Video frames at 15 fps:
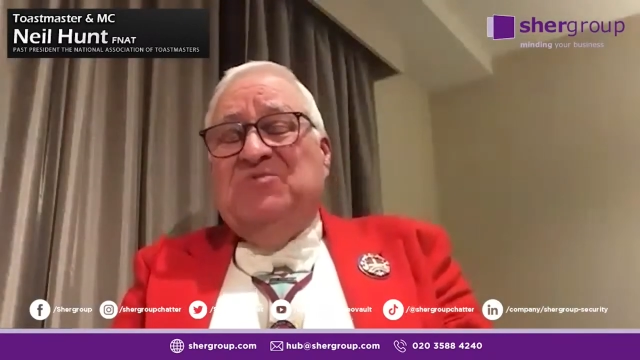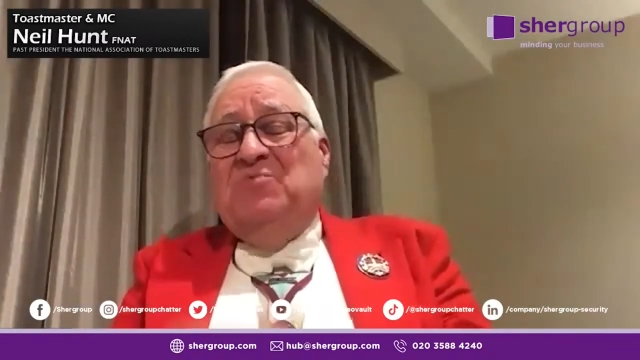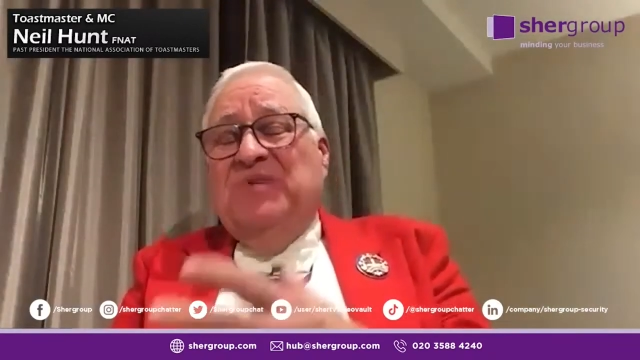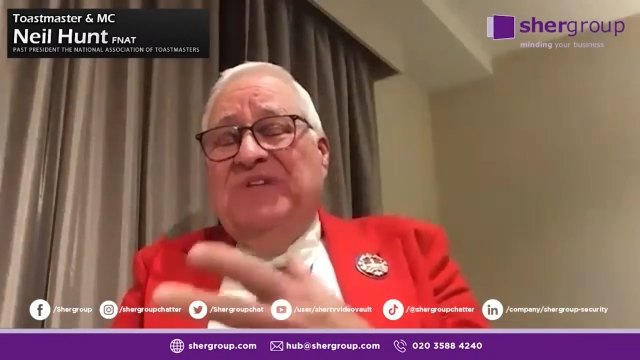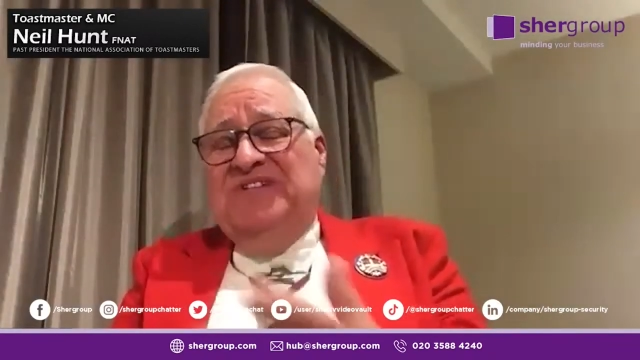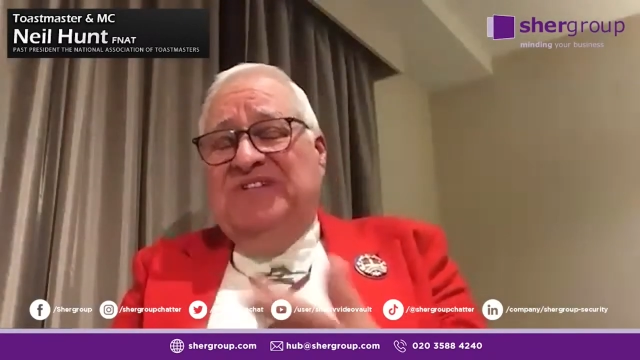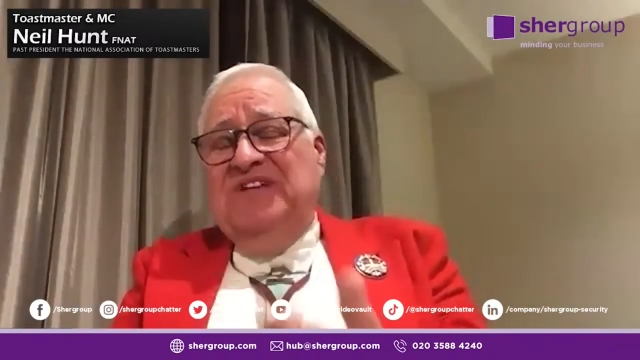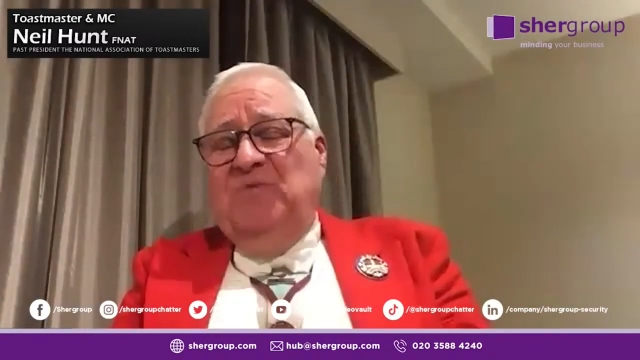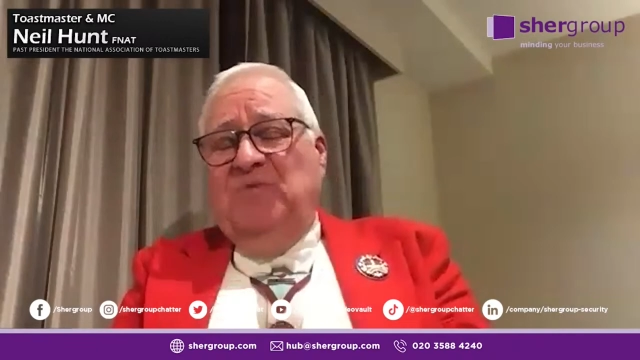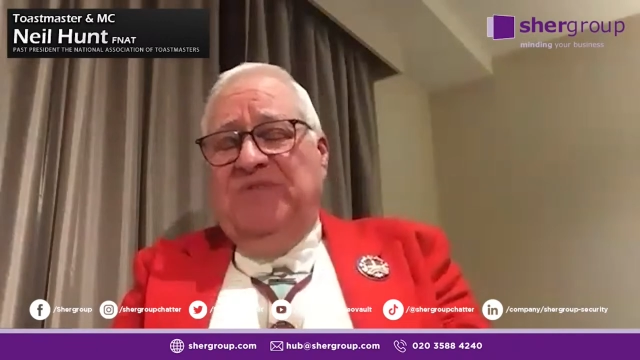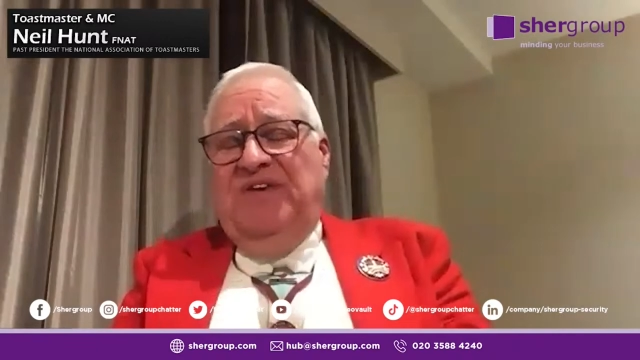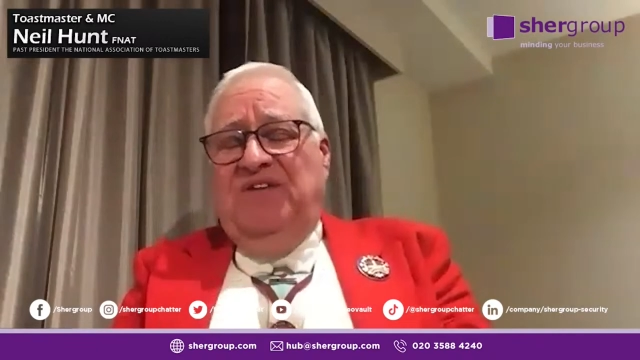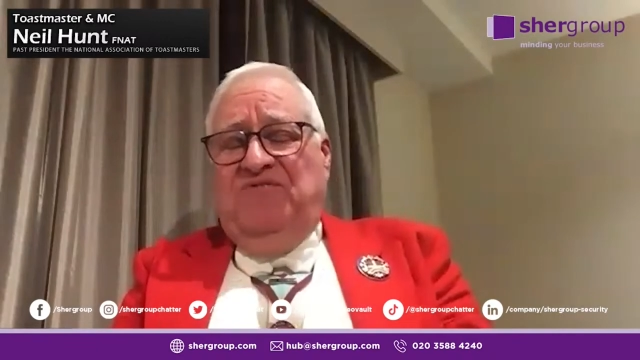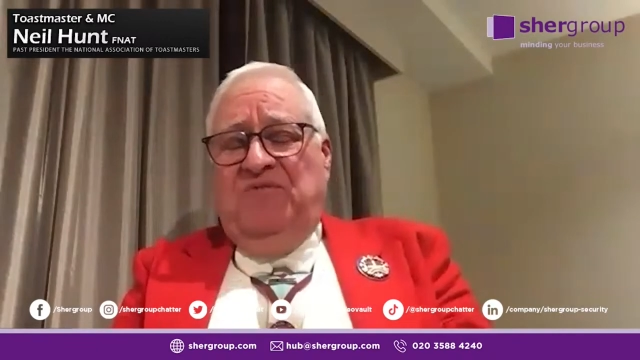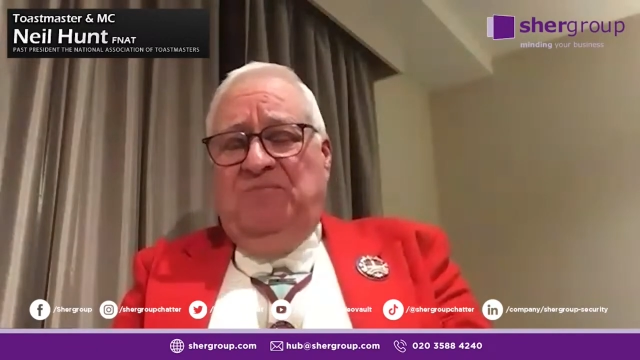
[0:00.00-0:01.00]
we deal with
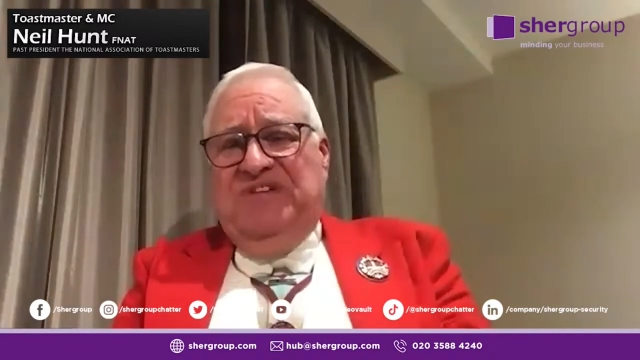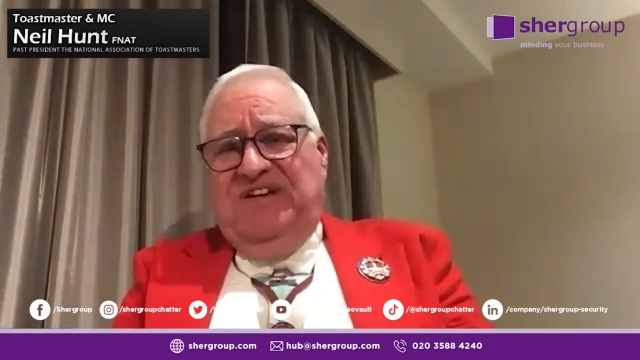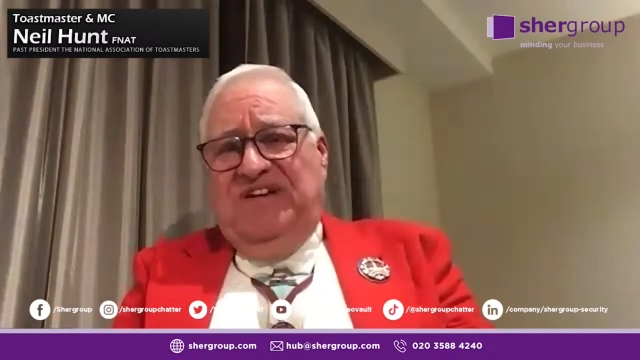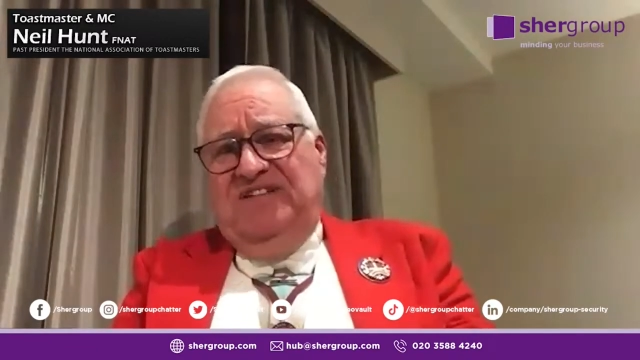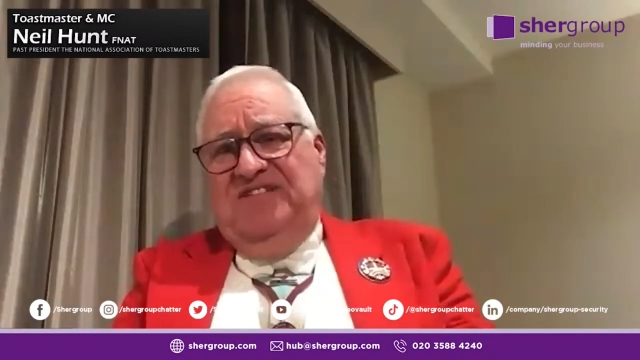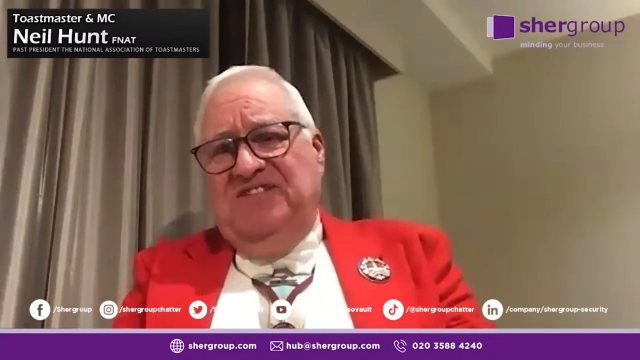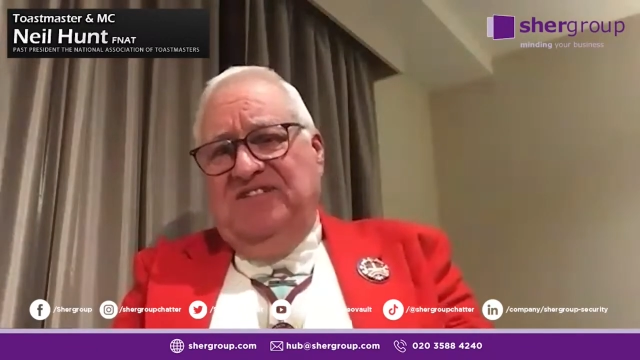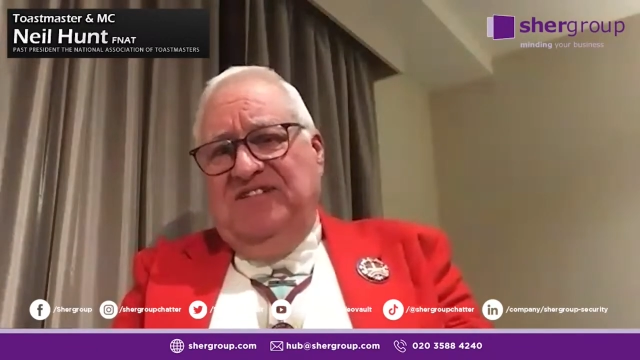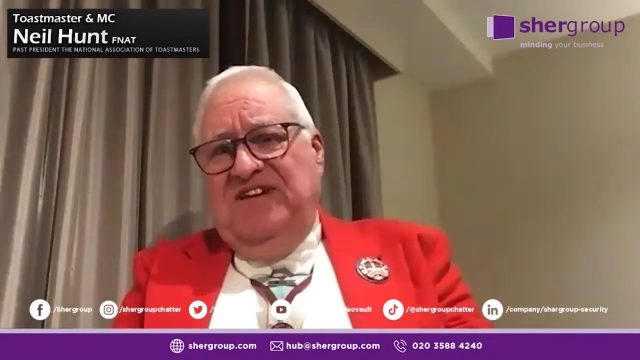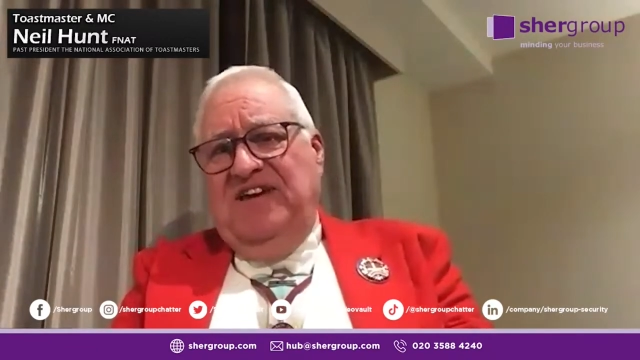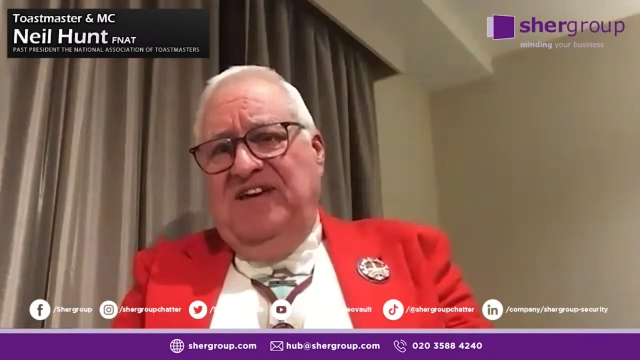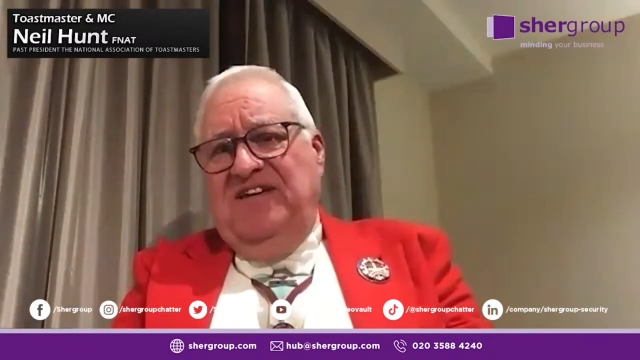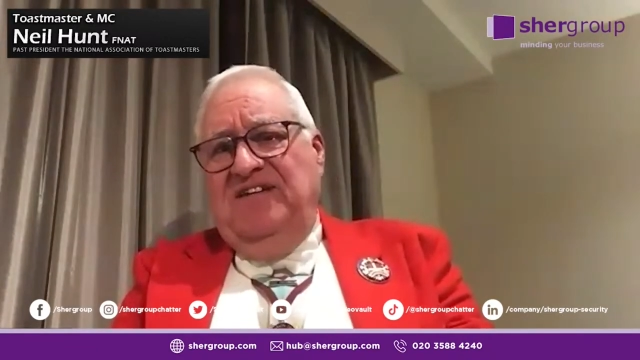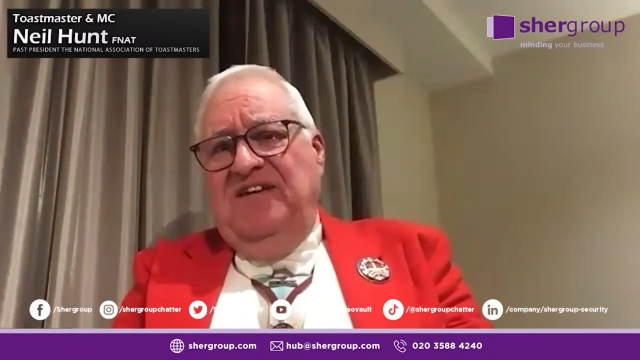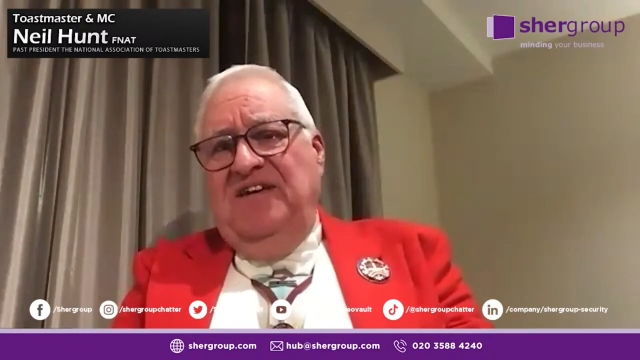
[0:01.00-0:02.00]
it from day to
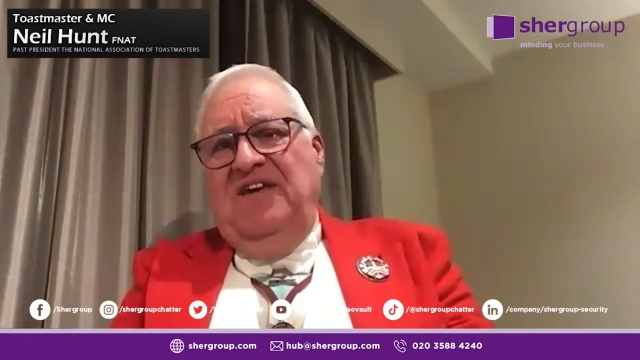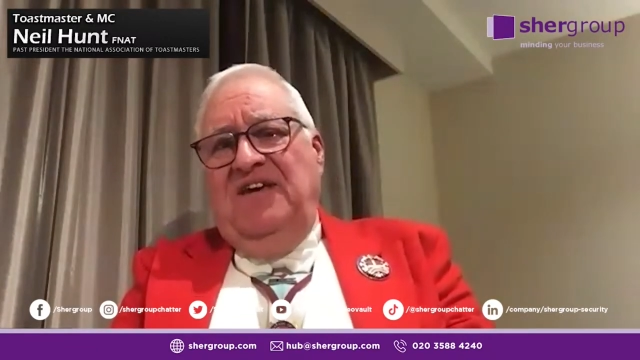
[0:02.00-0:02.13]
day.